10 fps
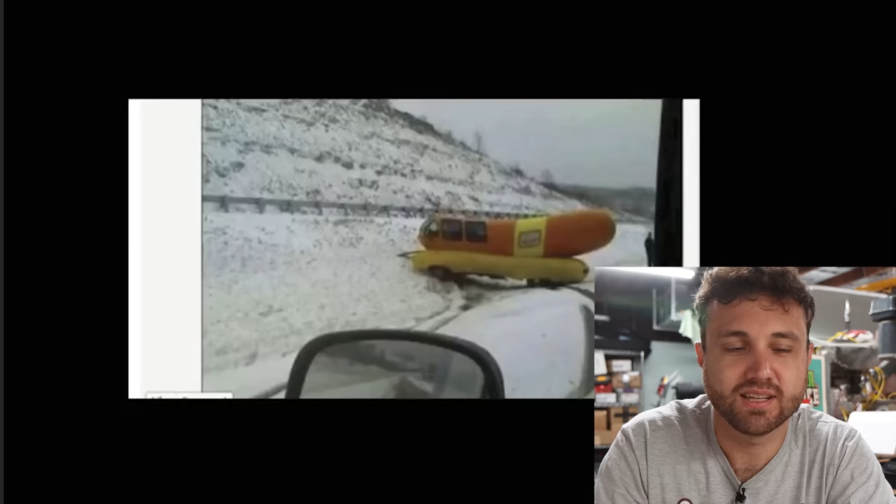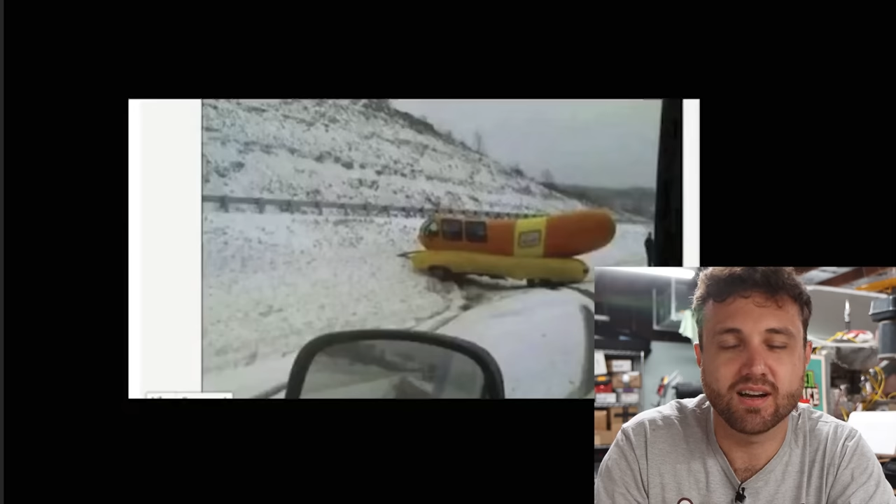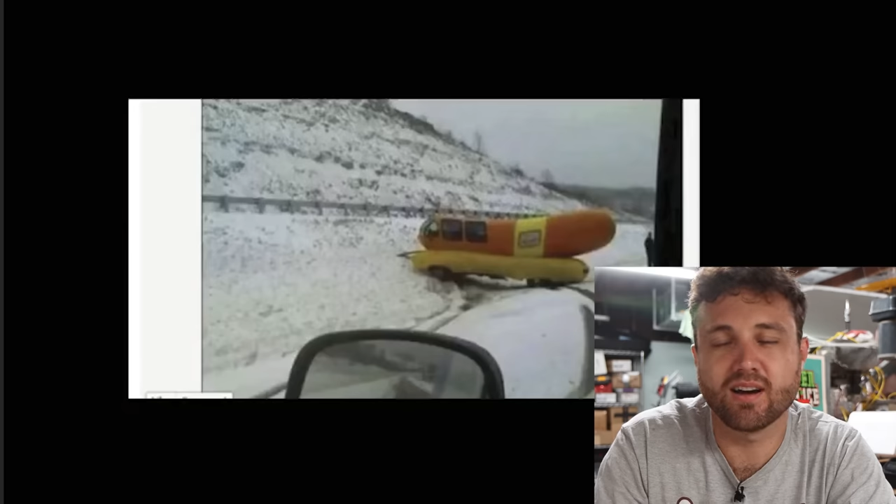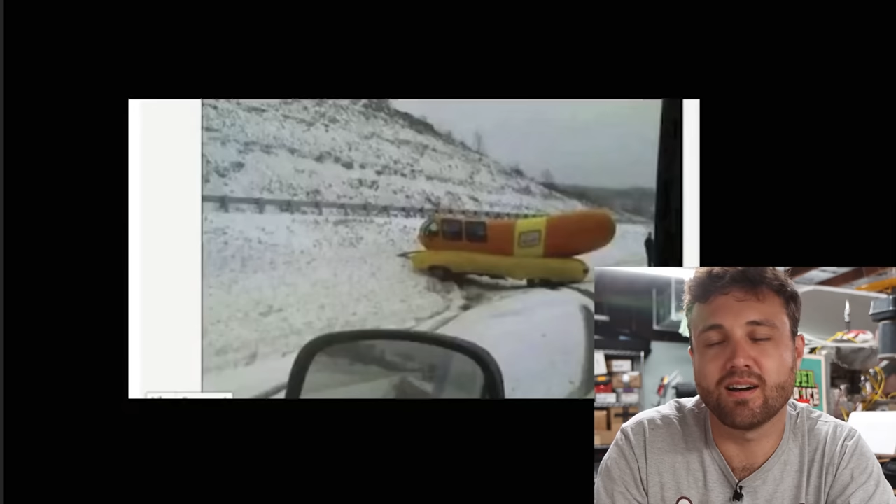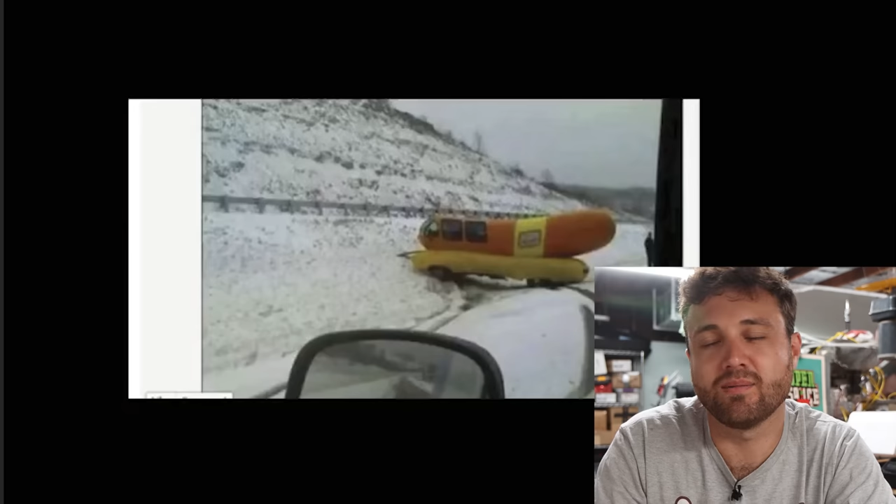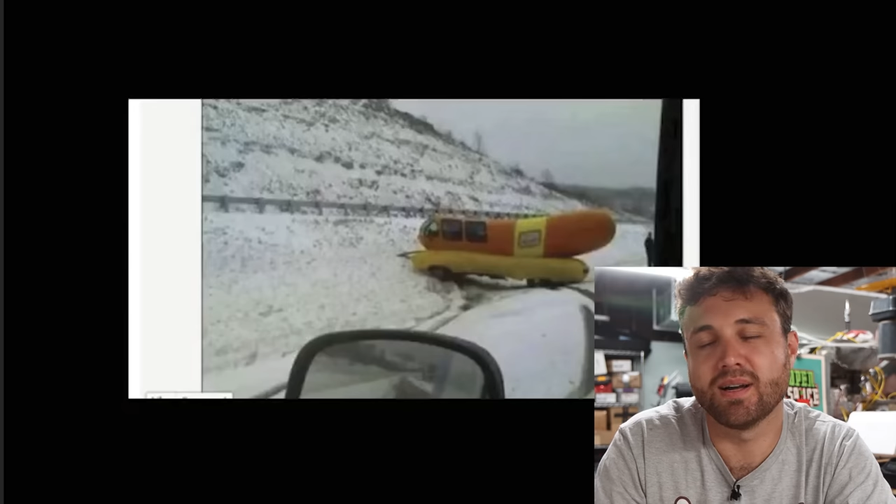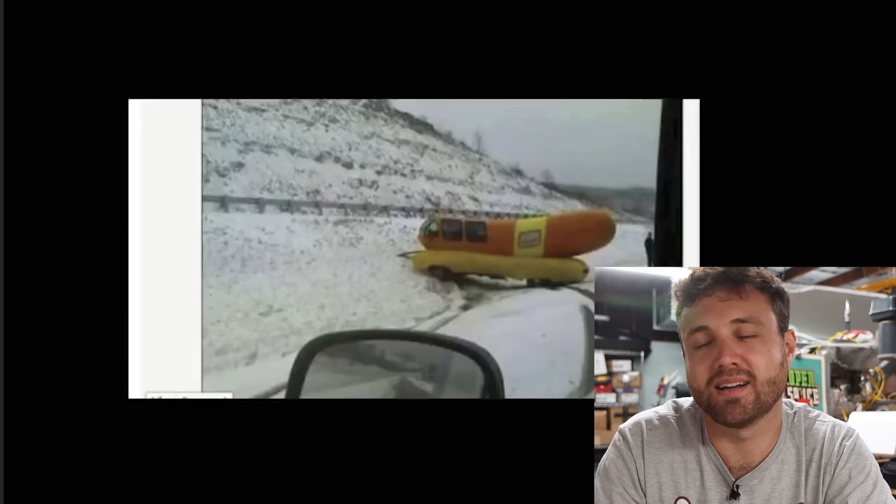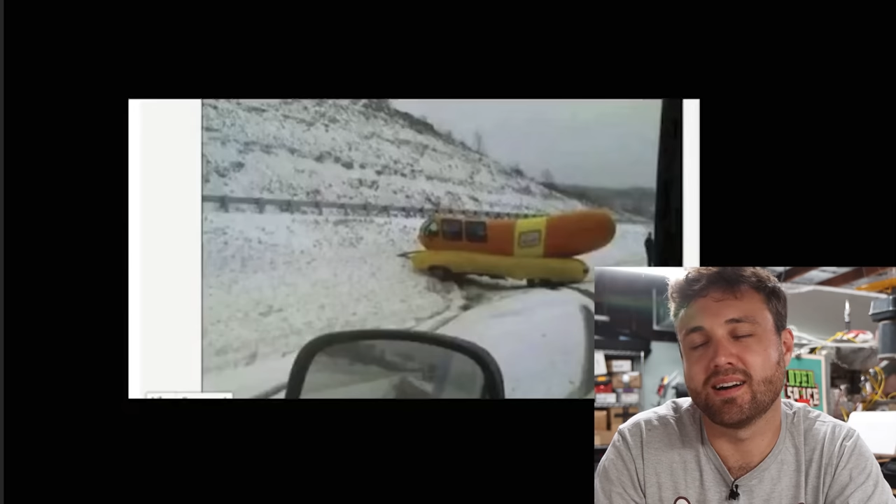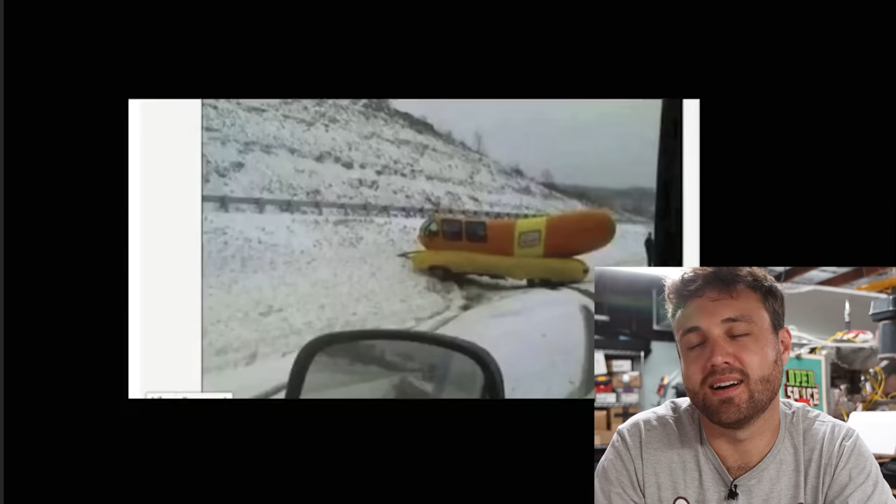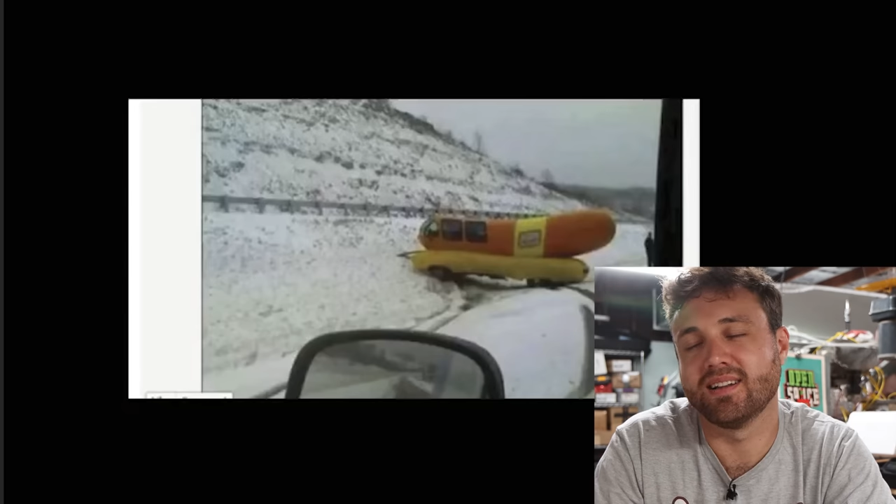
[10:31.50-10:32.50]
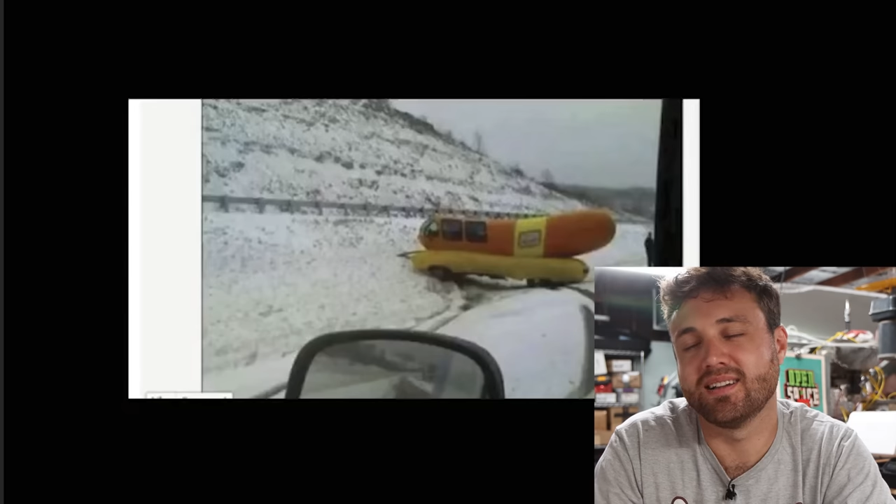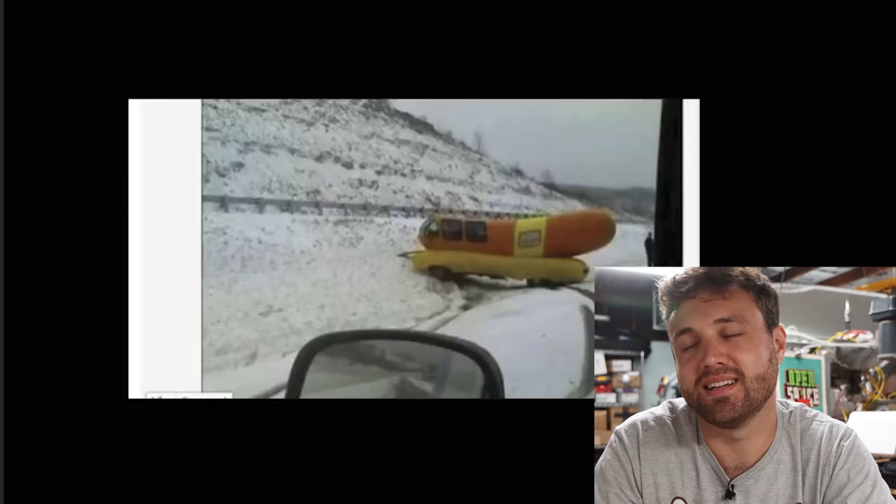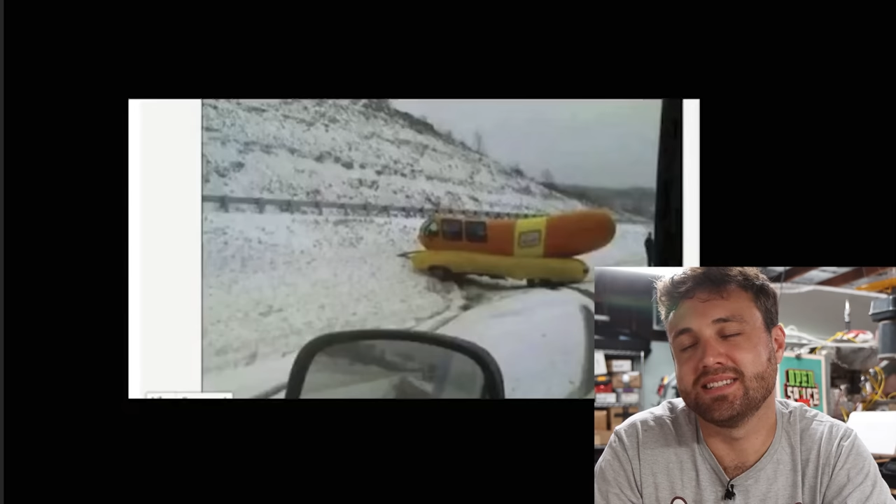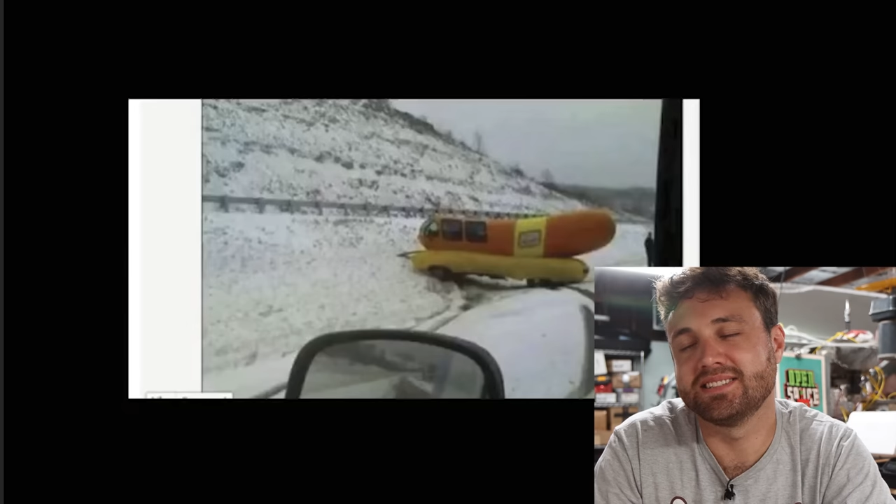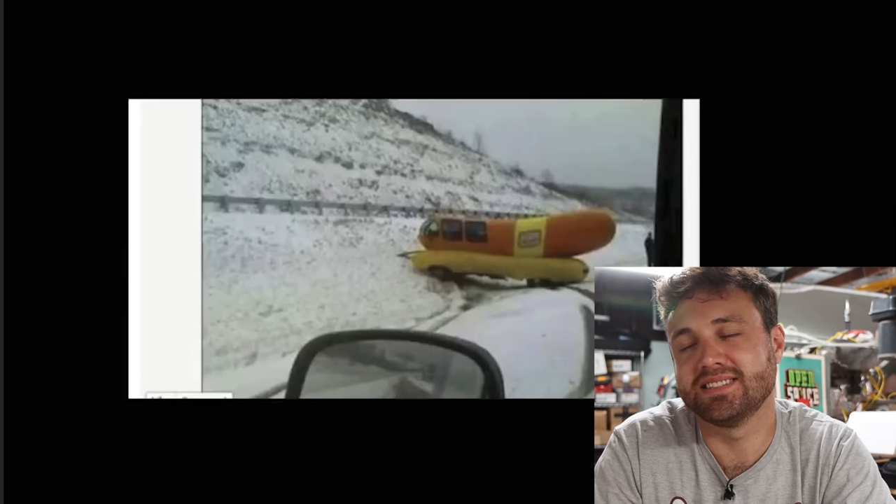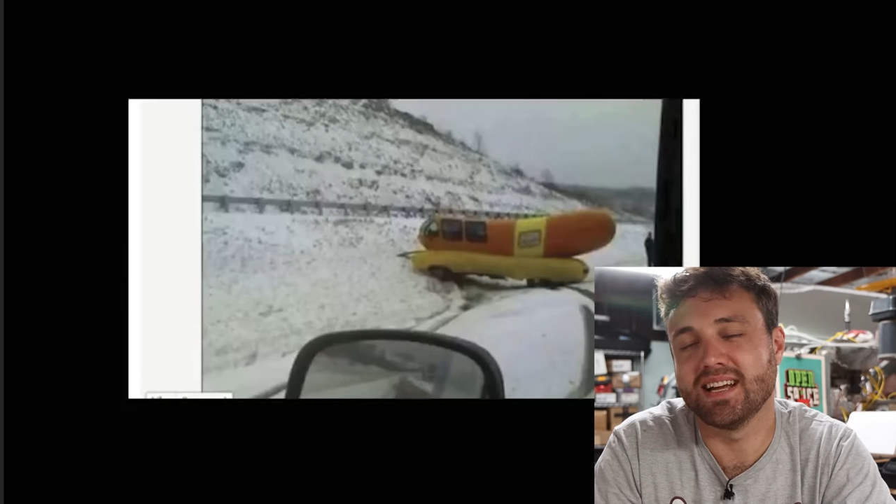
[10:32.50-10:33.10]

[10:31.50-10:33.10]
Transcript: Oh my god, instant